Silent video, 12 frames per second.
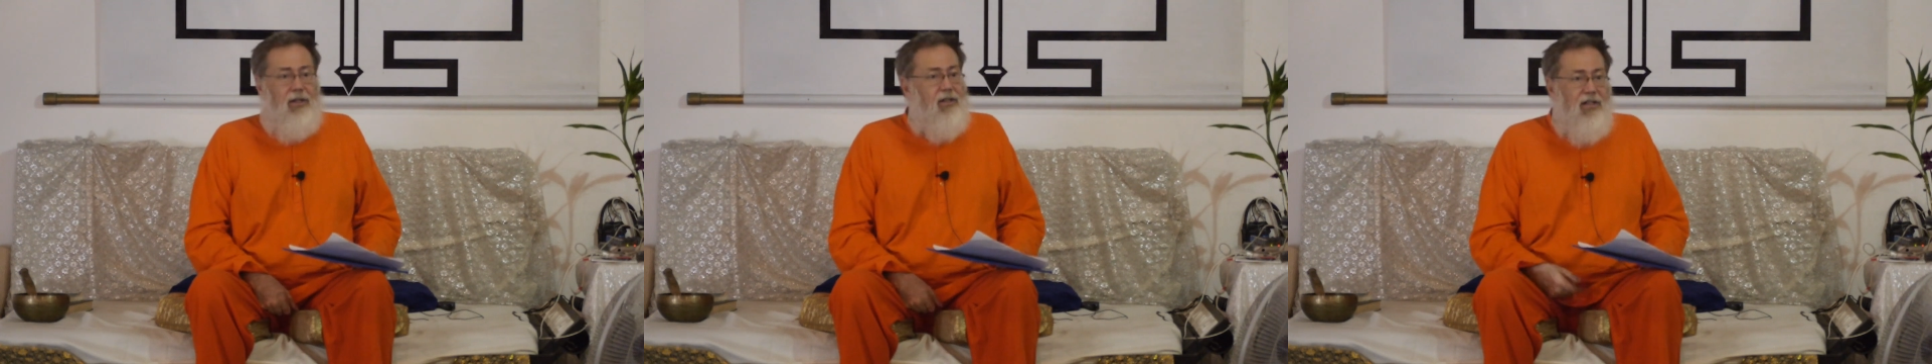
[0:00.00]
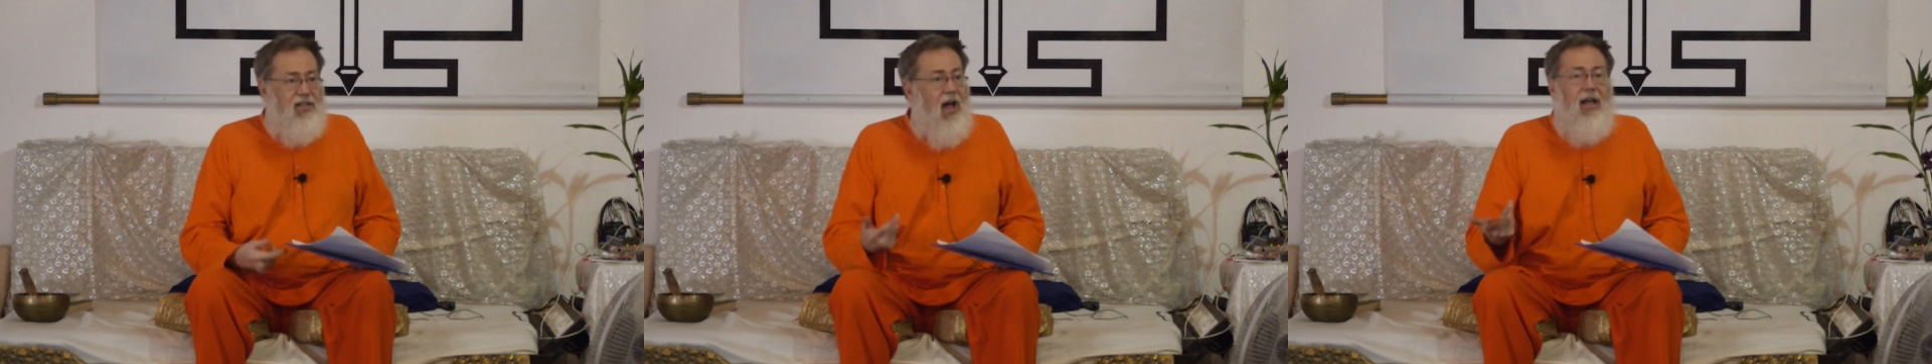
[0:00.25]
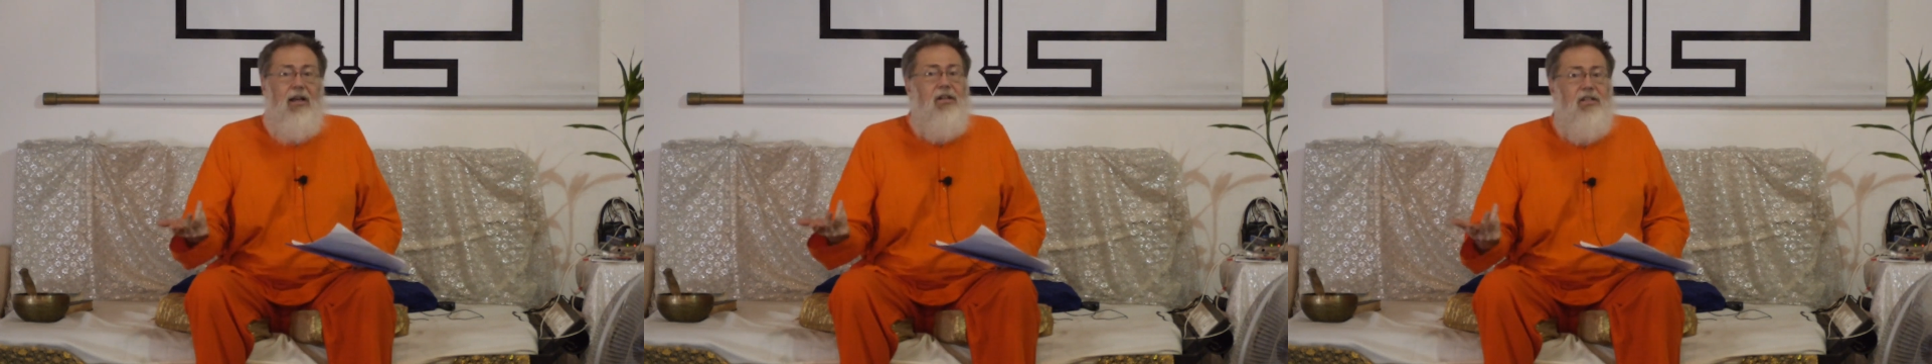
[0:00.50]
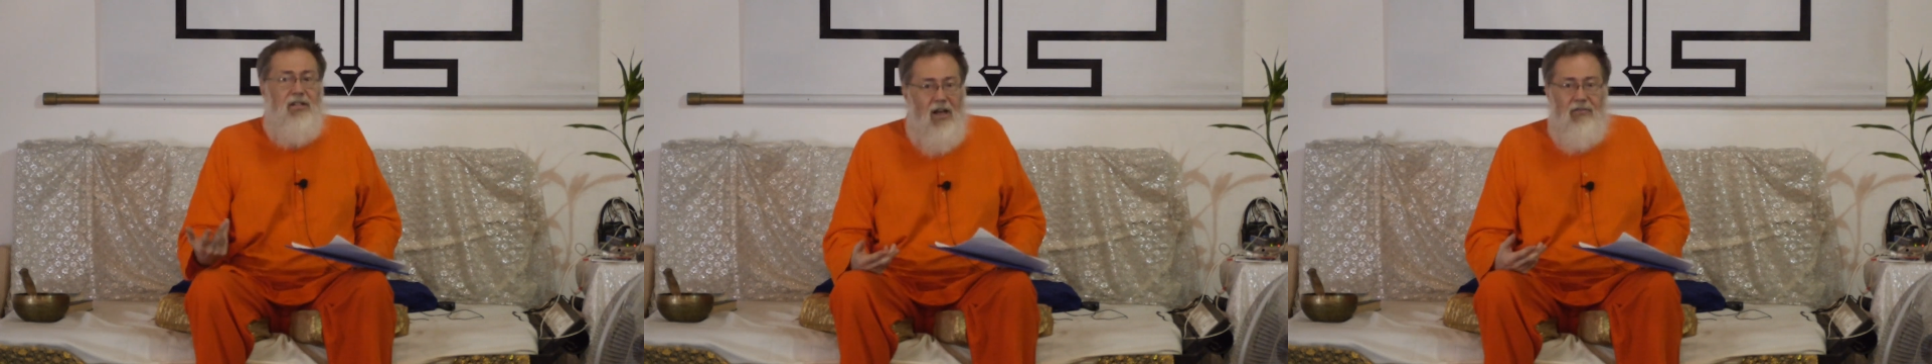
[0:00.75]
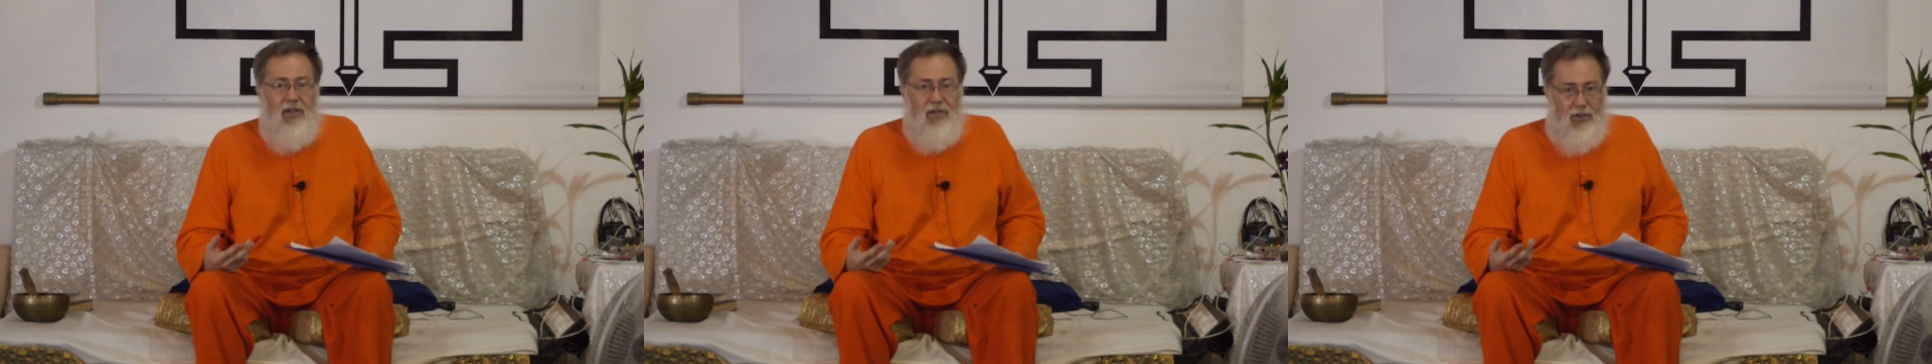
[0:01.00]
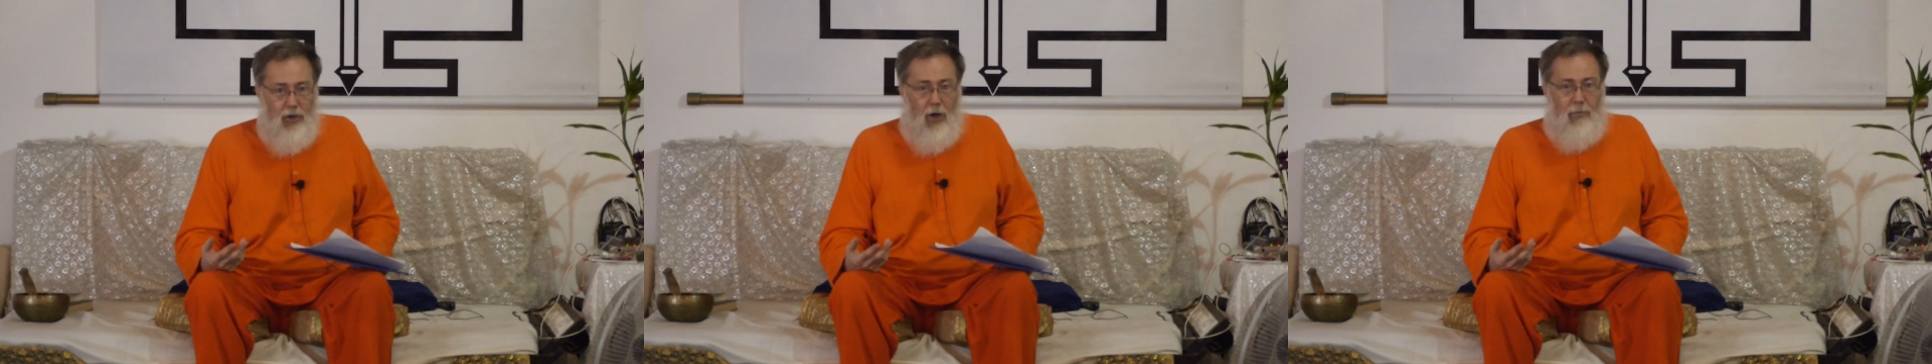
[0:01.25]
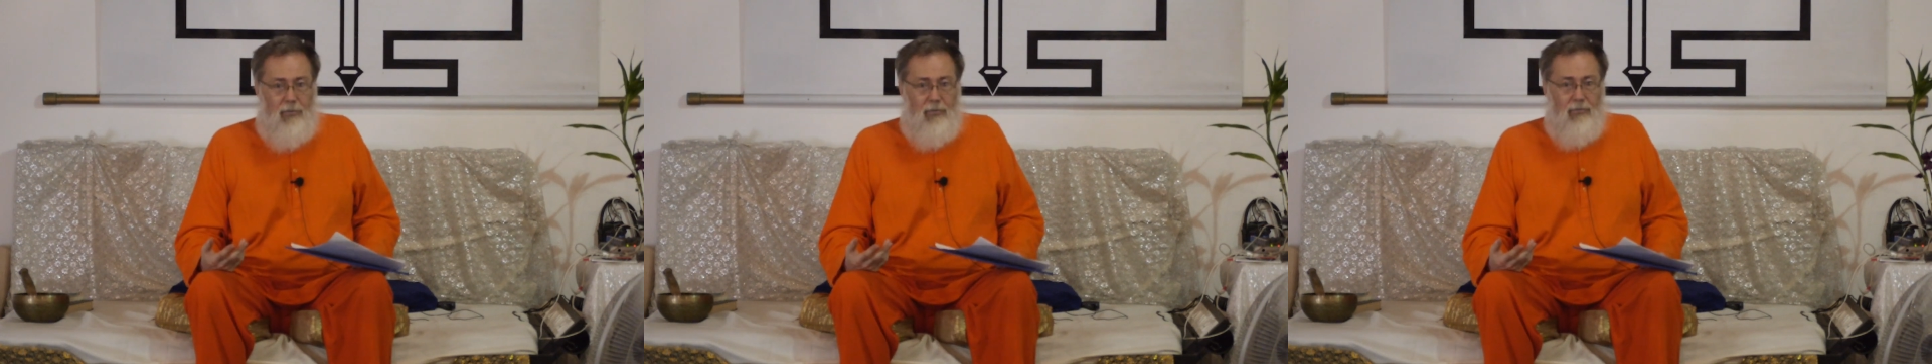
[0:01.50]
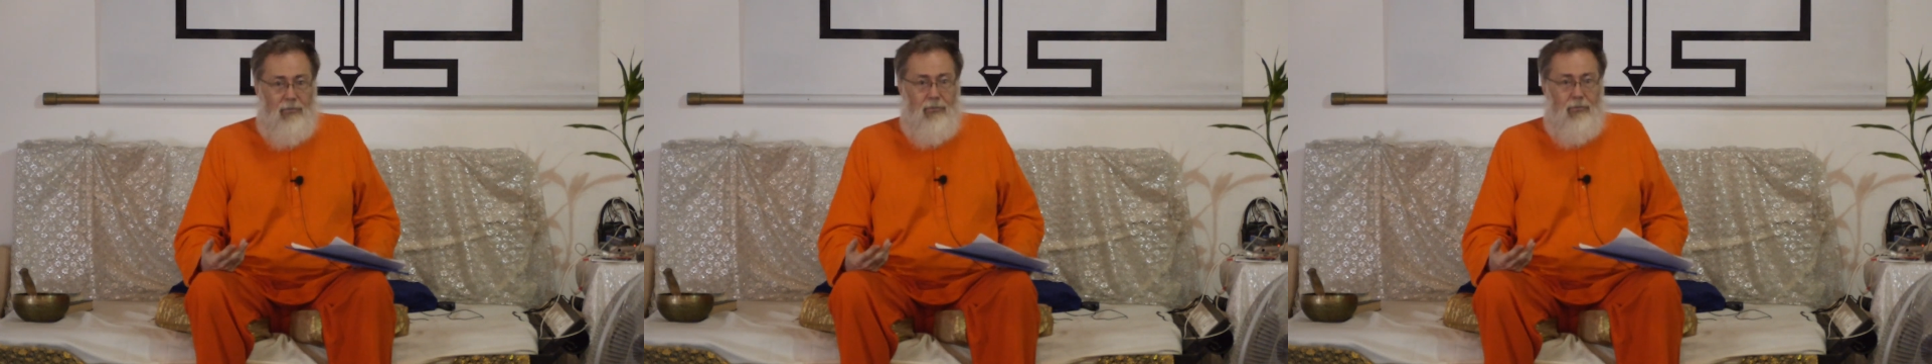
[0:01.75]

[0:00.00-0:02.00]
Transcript: The desires never stop.